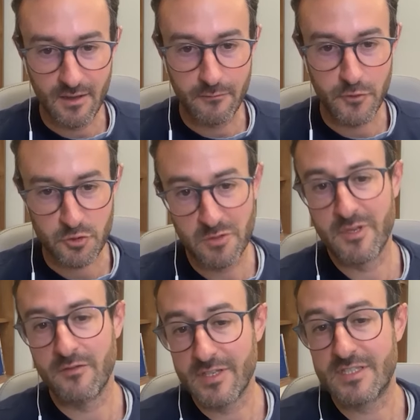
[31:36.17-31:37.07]
for
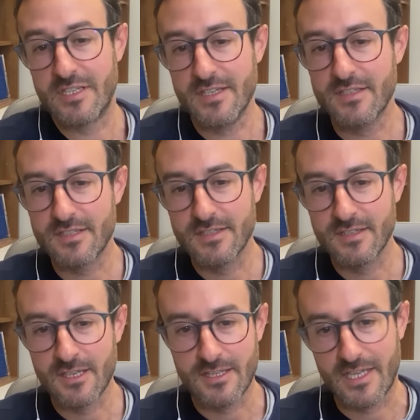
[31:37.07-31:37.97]
treatment of disease.
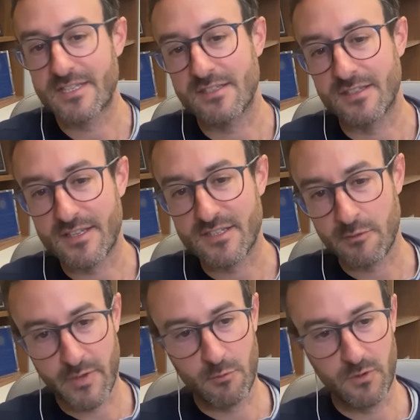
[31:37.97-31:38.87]
That's
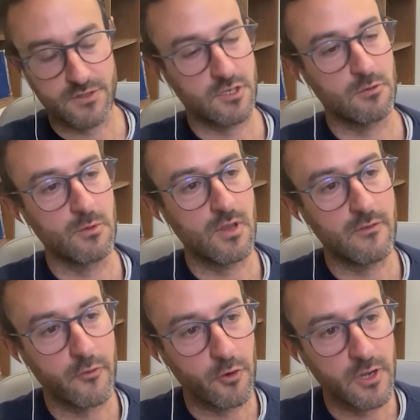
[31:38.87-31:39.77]
the main one. So we'll
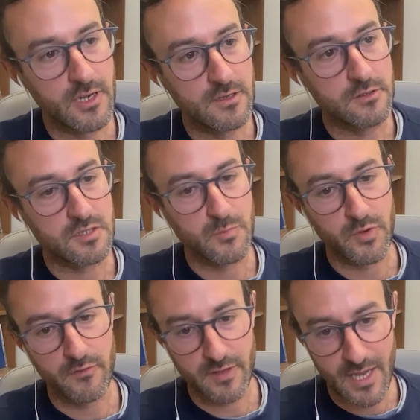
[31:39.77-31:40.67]
avoid using
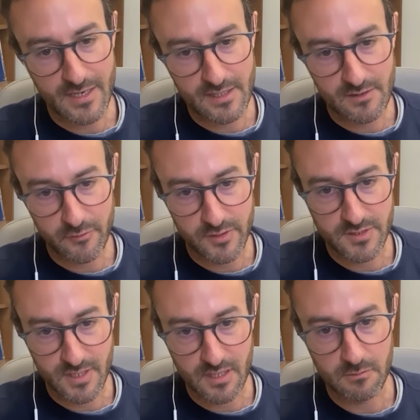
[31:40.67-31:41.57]
prophylactic for a
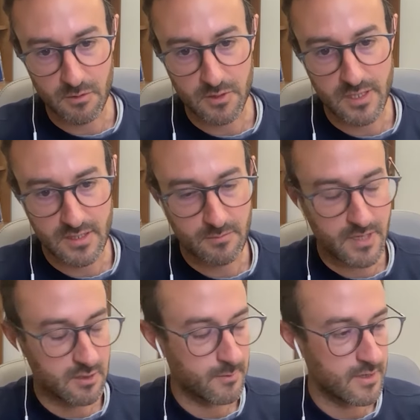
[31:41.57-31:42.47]
study that we're looking at the
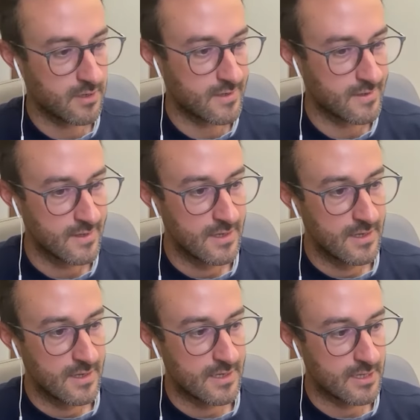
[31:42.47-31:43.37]
microbiota.
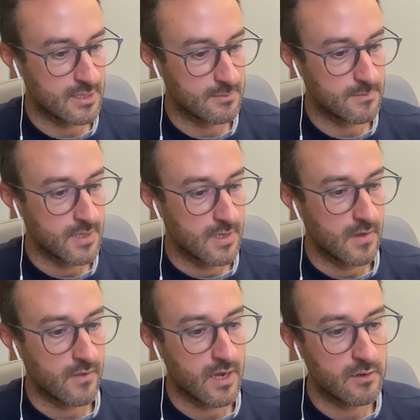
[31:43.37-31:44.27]
And
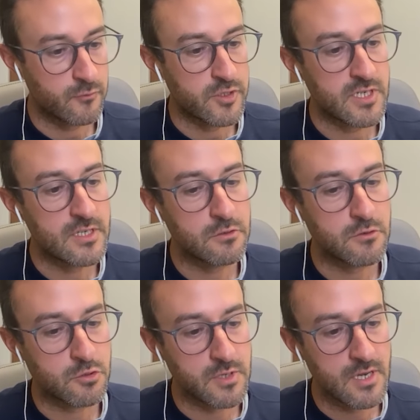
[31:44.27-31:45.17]
then if we need to
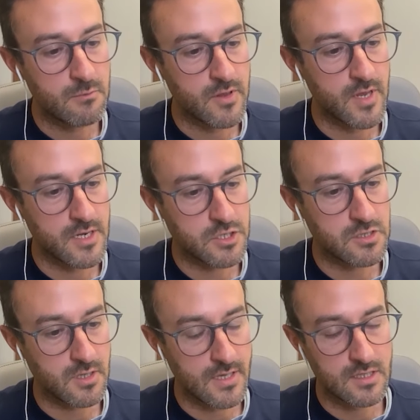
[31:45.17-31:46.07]
treat with
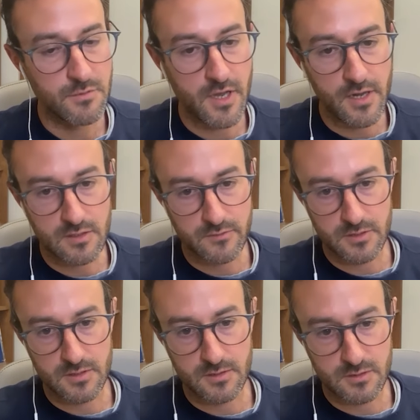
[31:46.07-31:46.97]
additional antibiotics for
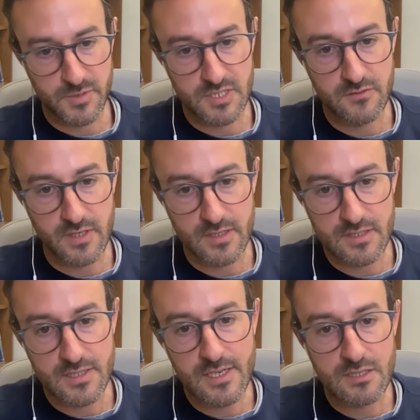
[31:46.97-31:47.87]
specific
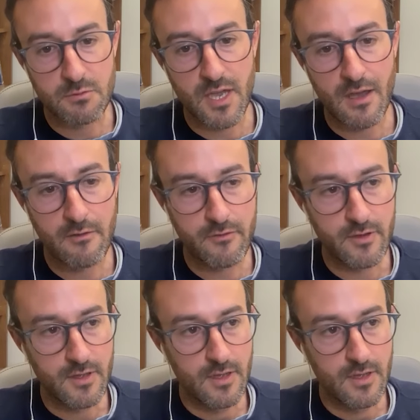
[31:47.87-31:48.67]
disease, we have